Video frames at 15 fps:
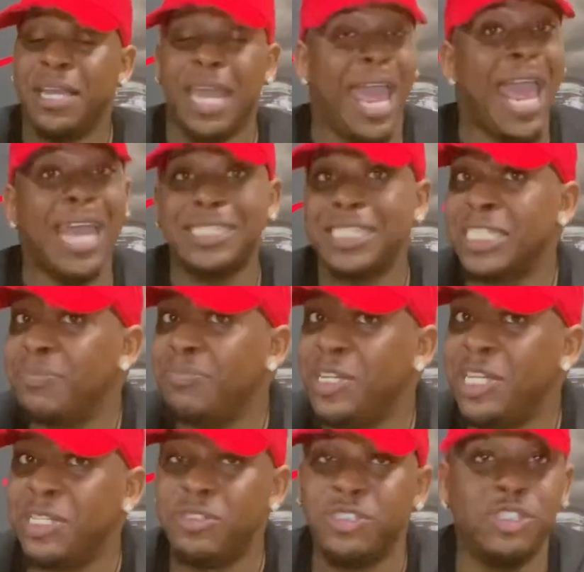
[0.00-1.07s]
Action can
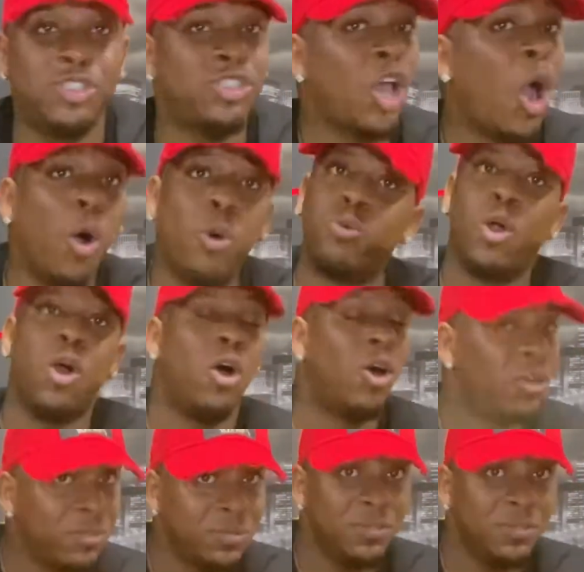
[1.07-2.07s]
be so wrong.